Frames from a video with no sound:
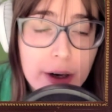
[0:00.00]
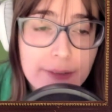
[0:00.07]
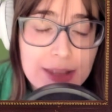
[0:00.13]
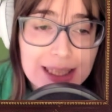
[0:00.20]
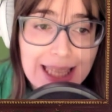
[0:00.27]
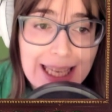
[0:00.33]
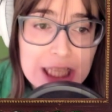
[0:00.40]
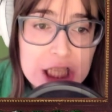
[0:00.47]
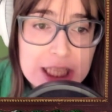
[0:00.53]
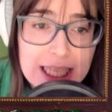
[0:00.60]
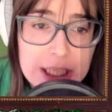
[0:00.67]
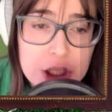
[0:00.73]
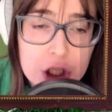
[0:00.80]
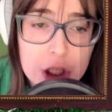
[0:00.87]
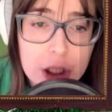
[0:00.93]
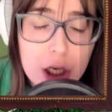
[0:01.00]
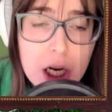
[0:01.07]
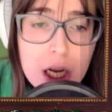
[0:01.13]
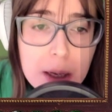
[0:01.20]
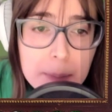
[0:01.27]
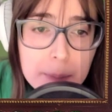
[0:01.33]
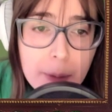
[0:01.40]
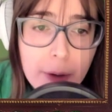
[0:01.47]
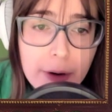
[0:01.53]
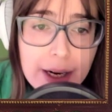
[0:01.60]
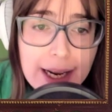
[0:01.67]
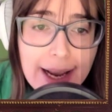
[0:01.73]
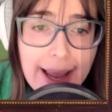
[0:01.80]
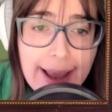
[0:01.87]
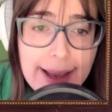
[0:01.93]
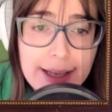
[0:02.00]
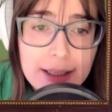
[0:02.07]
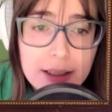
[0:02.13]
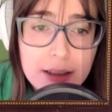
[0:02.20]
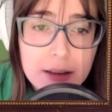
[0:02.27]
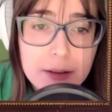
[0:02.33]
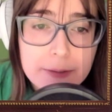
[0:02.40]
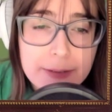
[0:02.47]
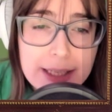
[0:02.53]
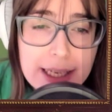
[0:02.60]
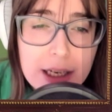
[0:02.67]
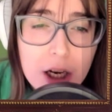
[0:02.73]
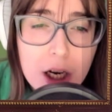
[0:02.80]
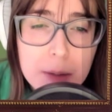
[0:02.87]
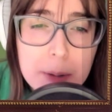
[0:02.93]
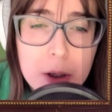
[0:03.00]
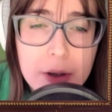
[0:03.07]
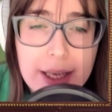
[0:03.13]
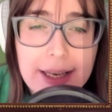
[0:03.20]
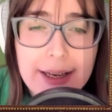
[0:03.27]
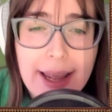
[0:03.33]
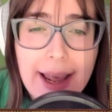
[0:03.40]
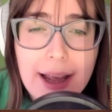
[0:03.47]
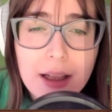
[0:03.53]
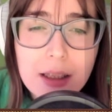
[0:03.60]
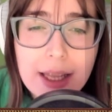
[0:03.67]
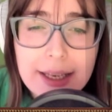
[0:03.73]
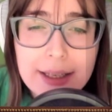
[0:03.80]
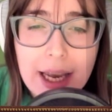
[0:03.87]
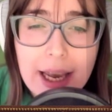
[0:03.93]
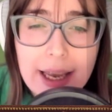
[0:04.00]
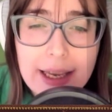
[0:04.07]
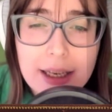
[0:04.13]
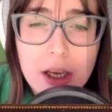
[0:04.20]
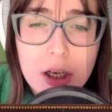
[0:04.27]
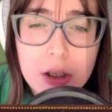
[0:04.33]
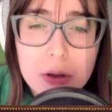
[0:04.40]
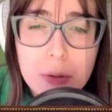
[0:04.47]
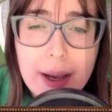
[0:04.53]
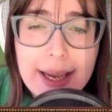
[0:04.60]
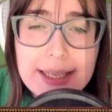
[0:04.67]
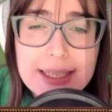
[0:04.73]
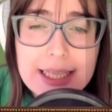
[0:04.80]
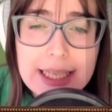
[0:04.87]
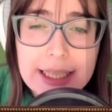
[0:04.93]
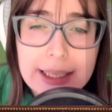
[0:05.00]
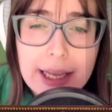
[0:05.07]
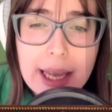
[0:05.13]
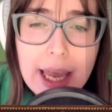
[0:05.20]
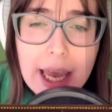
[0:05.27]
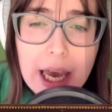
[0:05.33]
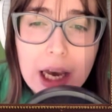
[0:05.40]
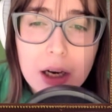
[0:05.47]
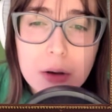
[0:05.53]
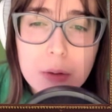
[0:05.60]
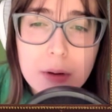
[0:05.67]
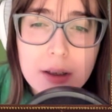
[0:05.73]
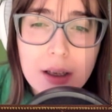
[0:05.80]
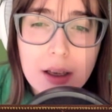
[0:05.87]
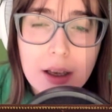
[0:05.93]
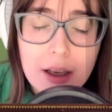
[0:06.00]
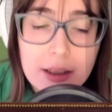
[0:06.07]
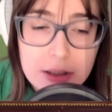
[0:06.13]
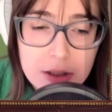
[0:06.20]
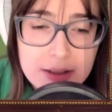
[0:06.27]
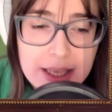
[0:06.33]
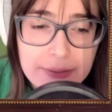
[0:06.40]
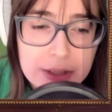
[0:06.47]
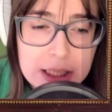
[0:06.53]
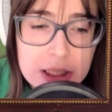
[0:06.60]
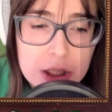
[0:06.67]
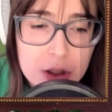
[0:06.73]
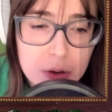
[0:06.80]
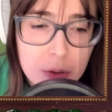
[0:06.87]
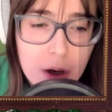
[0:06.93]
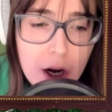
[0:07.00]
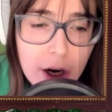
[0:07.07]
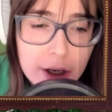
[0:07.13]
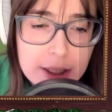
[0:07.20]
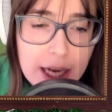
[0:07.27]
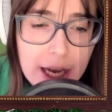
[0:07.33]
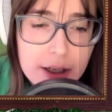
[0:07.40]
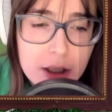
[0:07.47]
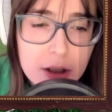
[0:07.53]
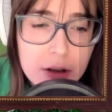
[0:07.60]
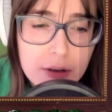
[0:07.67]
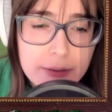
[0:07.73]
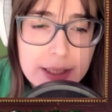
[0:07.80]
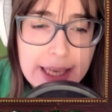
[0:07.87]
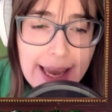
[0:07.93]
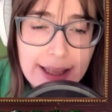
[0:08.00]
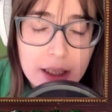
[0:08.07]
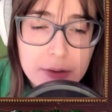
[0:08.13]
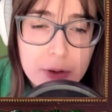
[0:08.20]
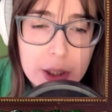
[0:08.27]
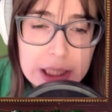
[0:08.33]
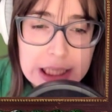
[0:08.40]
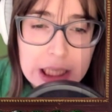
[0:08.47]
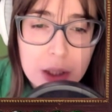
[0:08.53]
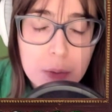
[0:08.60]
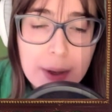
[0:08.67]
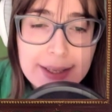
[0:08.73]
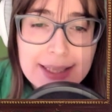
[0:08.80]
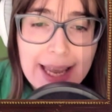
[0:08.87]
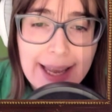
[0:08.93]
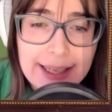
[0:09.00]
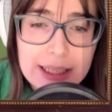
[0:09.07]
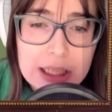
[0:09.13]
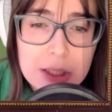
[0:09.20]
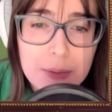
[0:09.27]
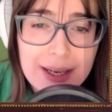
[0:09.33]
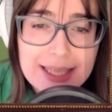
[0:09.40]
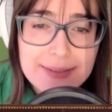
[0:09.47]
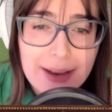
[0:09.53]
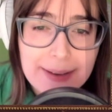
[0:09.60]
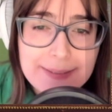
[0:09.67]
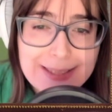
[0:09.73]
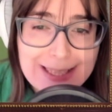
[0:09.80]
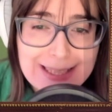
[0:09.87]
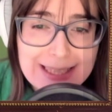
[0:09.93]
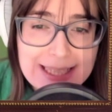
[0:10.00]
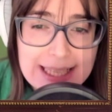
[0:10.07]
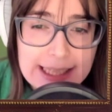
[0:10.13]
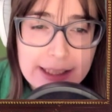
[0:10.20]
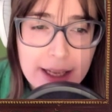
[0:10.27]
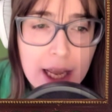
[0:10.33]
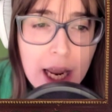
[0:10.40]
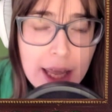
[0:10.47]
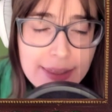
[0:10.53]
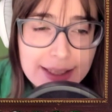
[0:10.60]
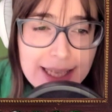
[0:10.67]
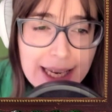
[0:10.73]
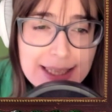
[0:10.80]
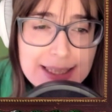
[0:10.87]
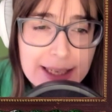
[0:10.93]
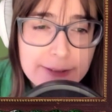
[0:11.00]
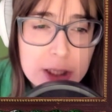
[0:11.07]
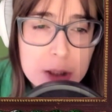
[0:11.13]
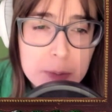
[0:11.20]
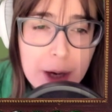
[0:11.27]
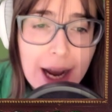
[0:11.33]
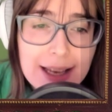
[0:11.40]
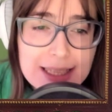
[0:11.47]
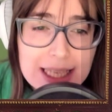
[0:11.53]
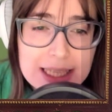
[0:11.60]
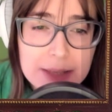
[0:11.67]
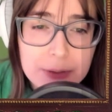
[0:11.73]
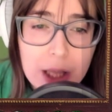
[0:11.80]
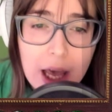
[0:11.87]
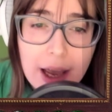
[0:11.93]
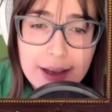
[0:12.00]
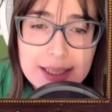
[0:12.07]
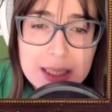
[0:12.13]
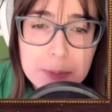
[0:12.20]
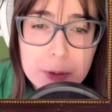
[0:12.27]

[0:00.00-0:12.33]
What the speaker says: of the legislature. Murray V. Hoboken, L. and I. Coe, 18. 272. Hurtado v. California, 110 U.S. 516. The test of due process of law is